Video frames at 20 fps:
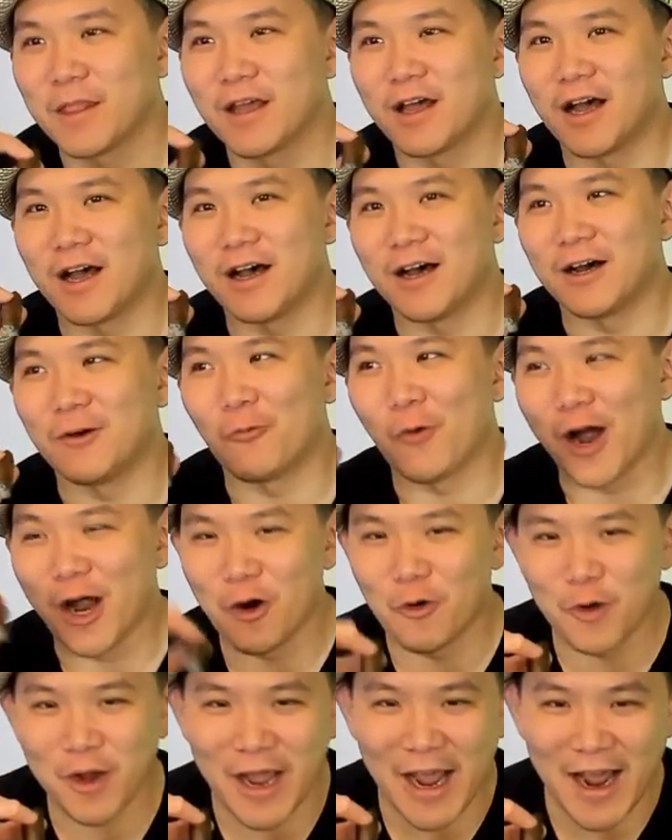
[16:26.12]
Uh,
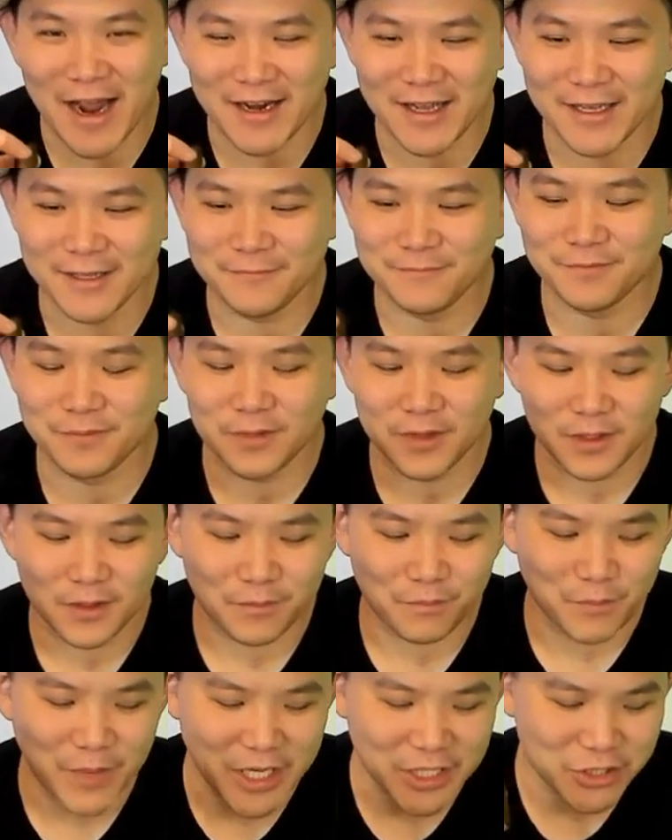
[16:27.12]
while we're at it,
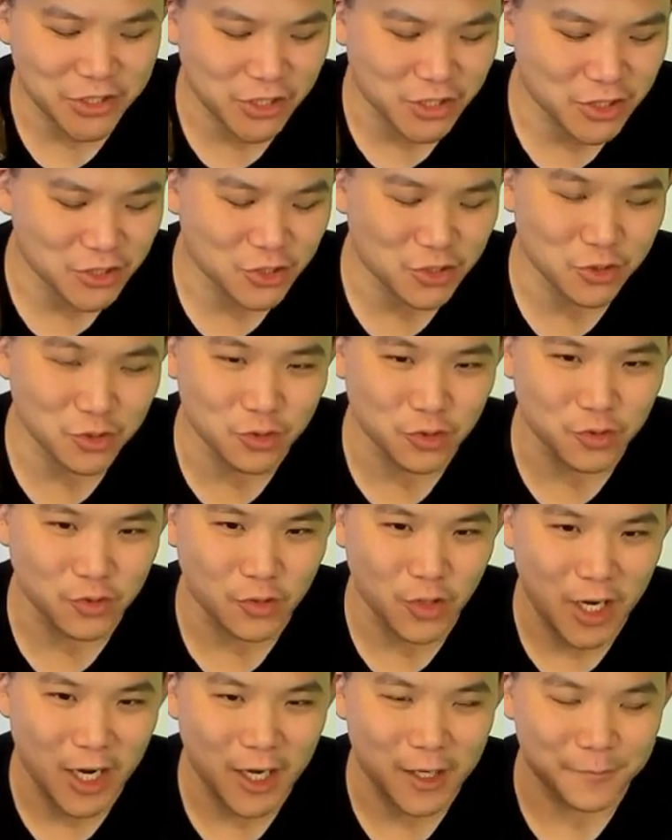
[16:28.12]
make sure
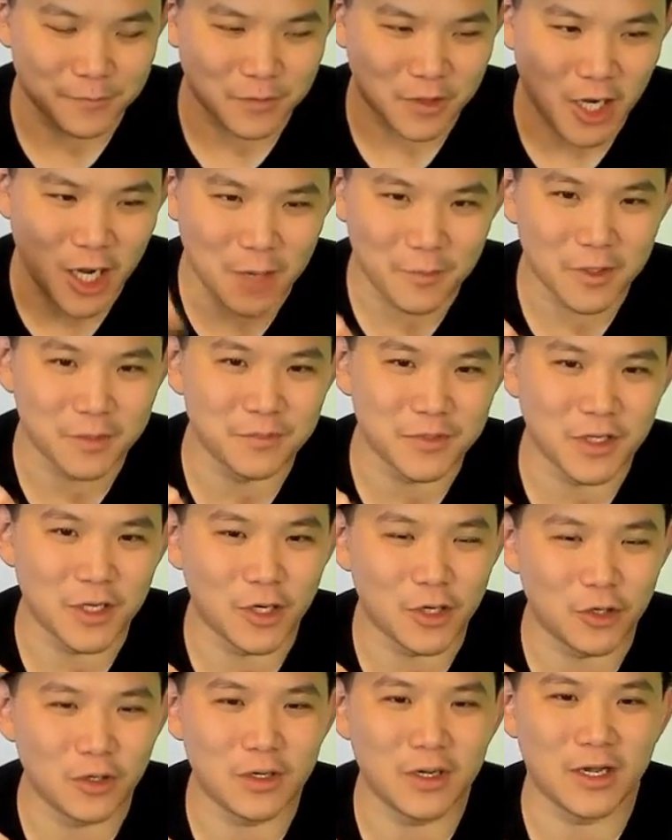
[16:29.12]
to um, comment
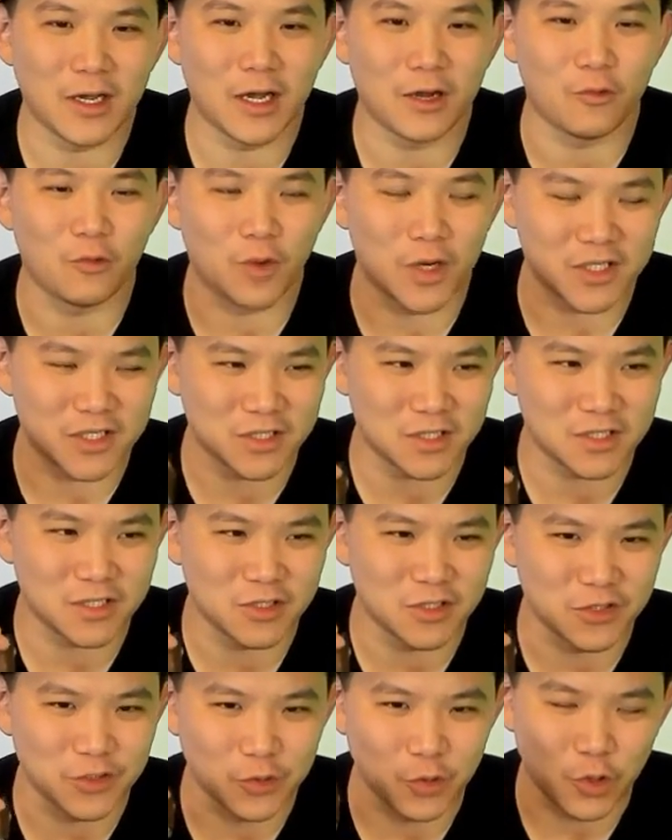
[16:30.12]
below on what's
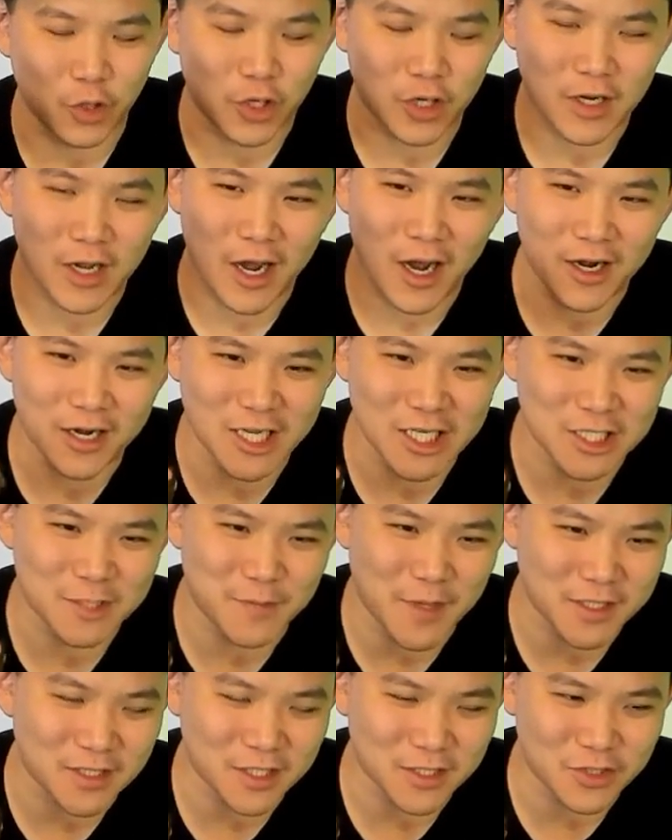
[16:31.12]
your
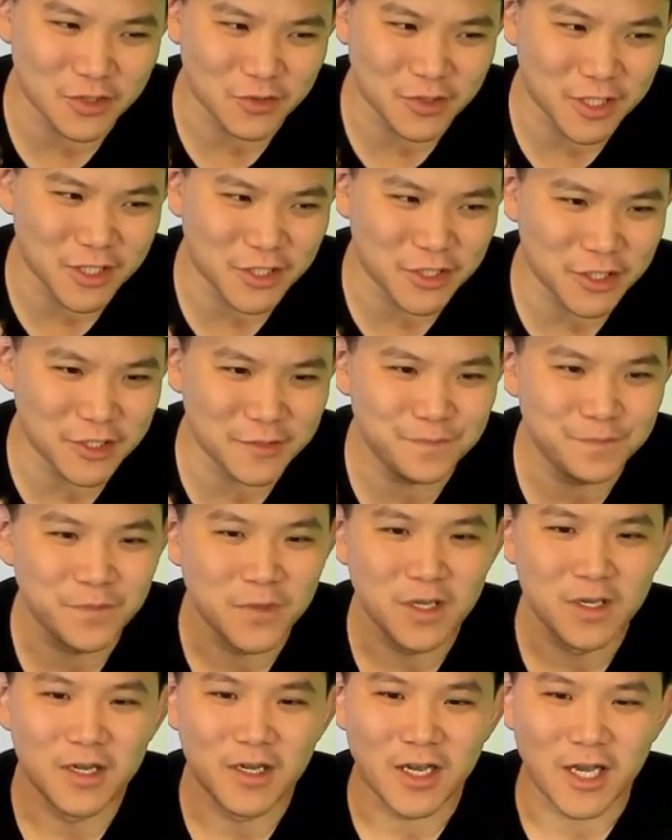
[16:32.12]
unexpected tradition.
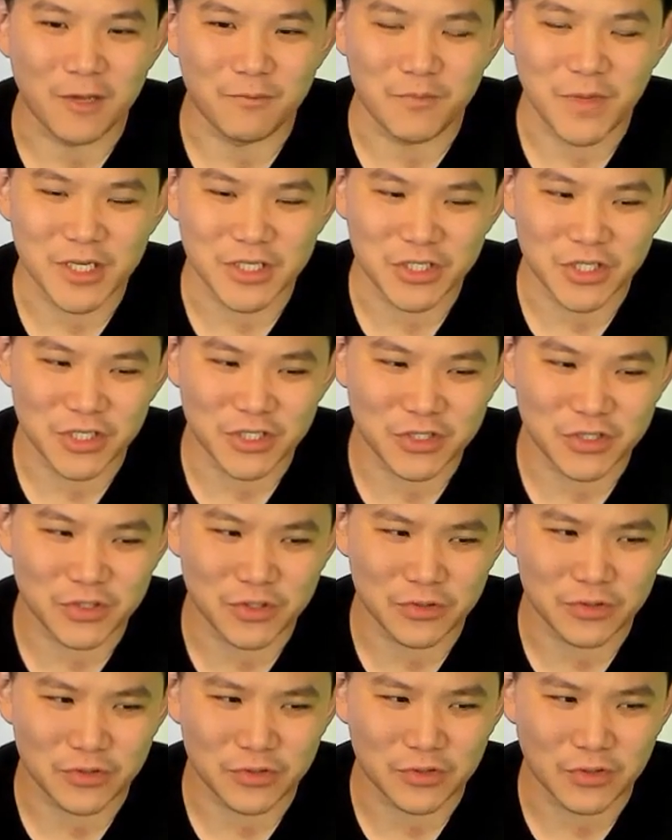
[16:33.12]
And make sure
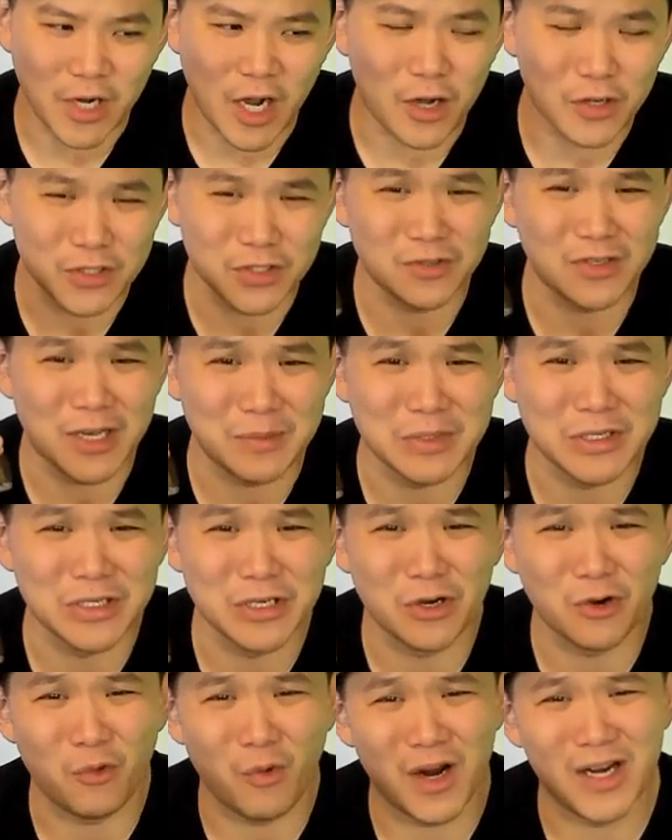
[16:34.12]
to also let me
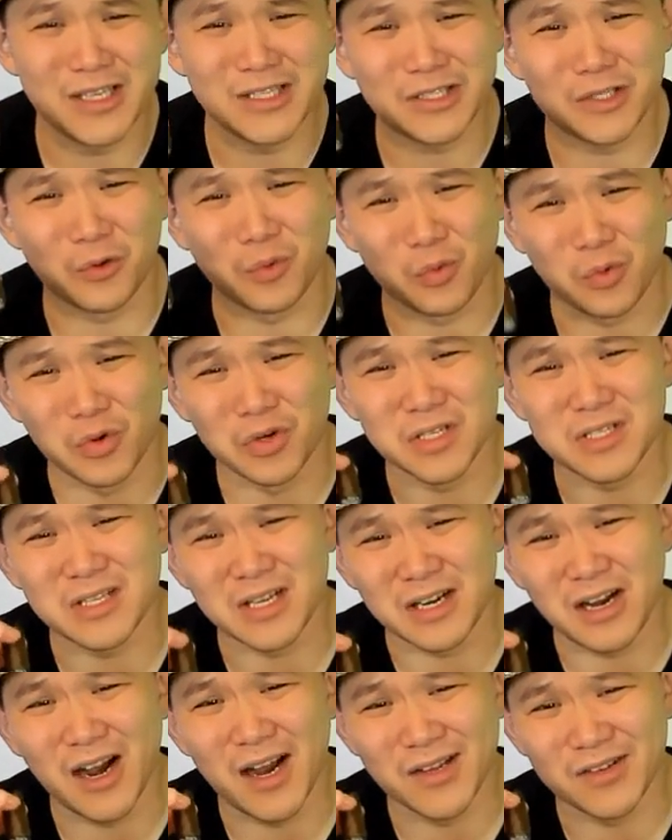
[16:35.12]
know what is the worst
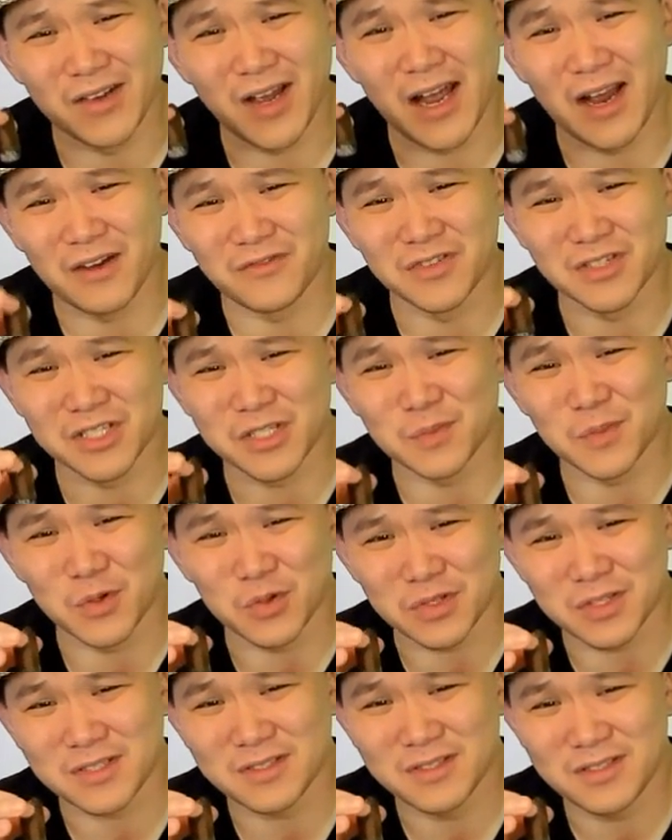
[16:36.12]
cigar you ever
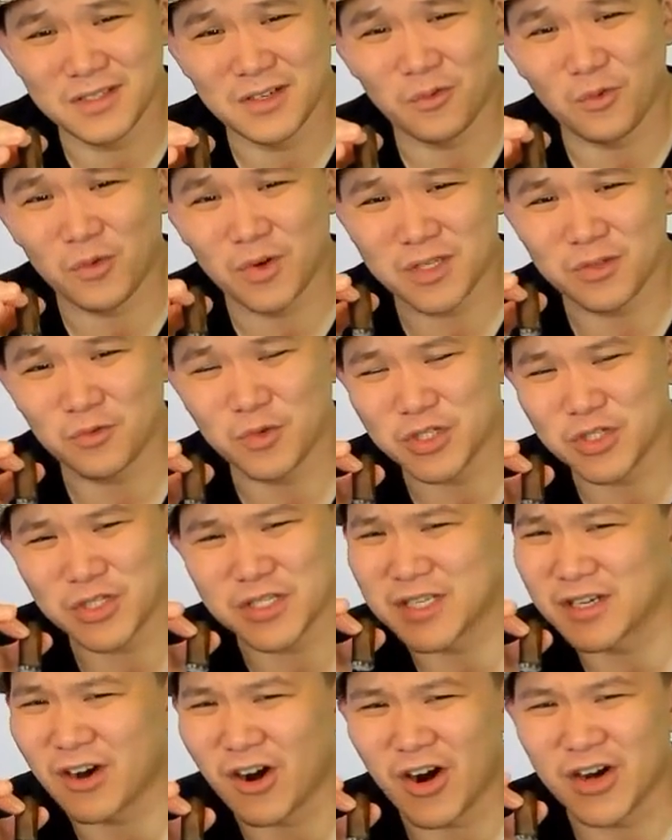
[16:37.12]
smoked. What which
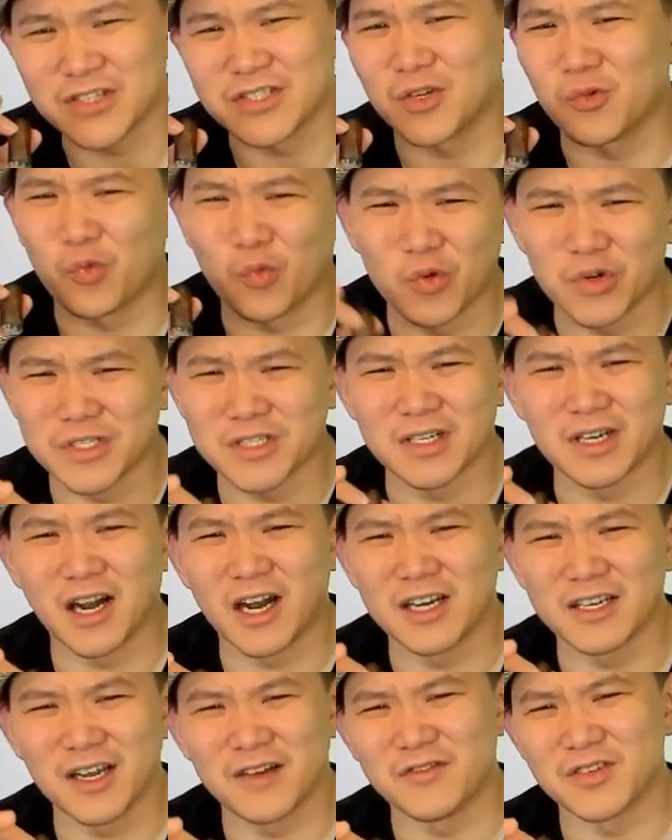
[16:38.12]
cigar is the worst
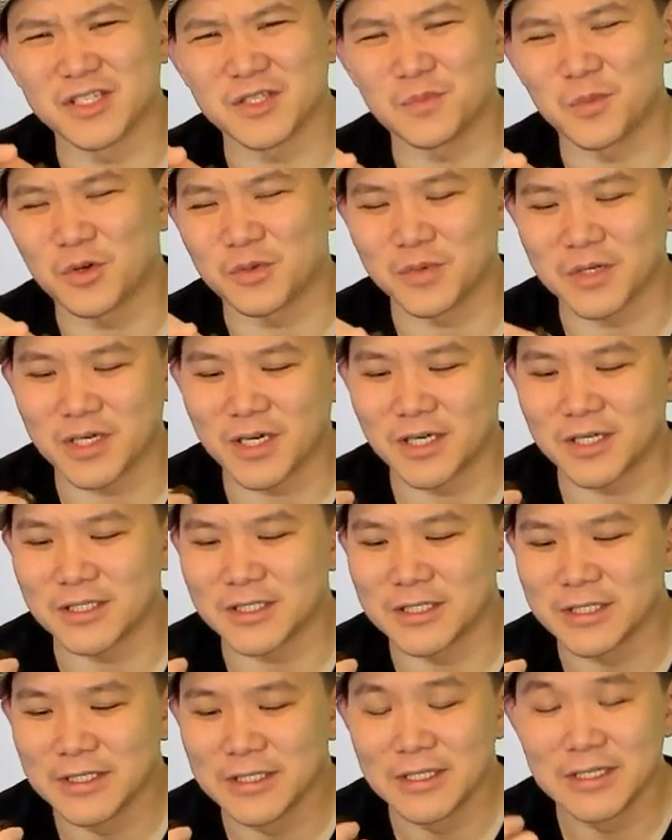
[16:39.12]
cigar you ever smoked? Because
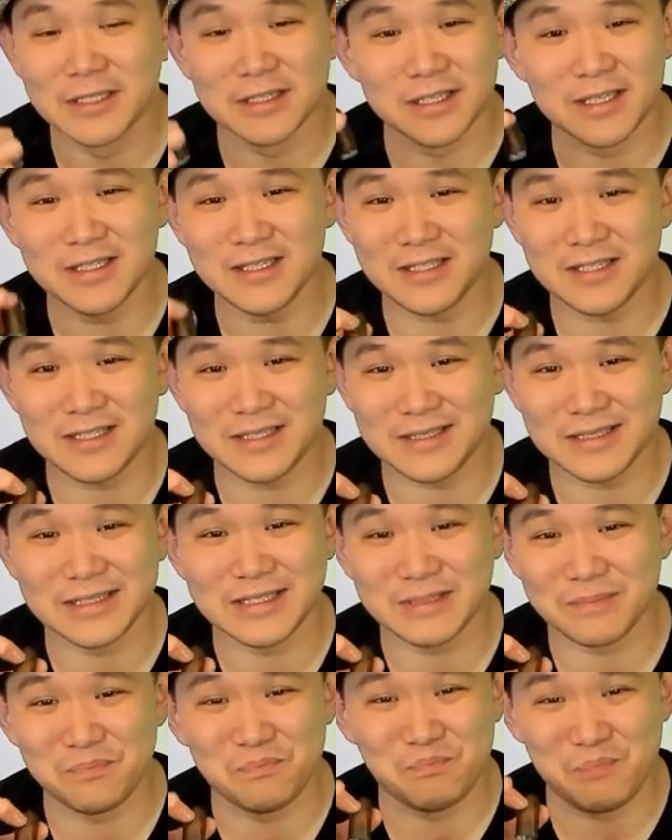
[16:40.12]
this
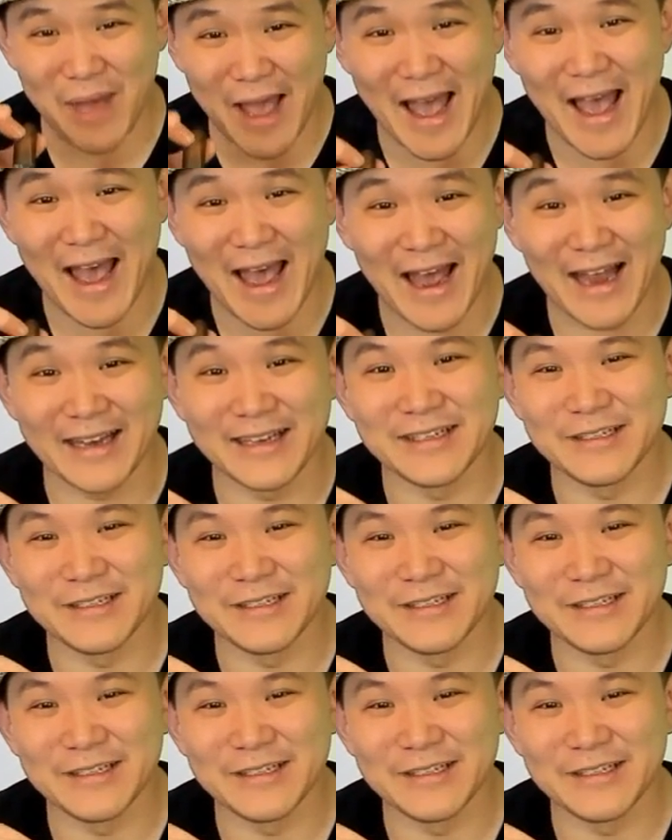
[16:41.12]
is bad.